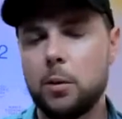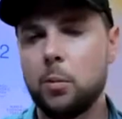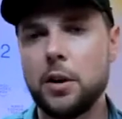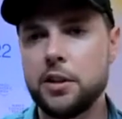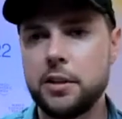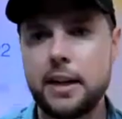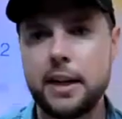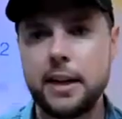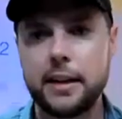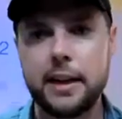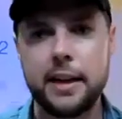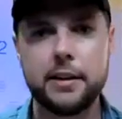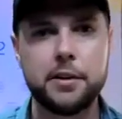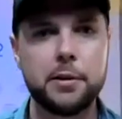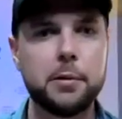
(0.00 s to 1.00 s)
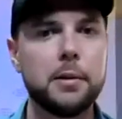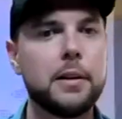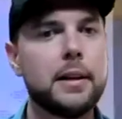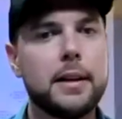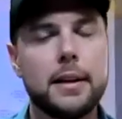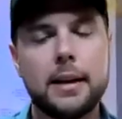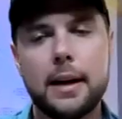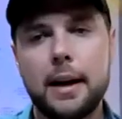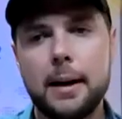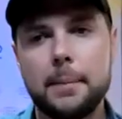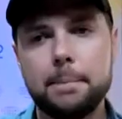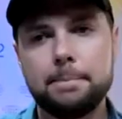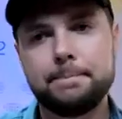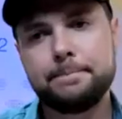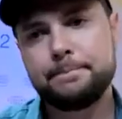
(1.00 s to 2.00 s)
on what you can and can't do. Um,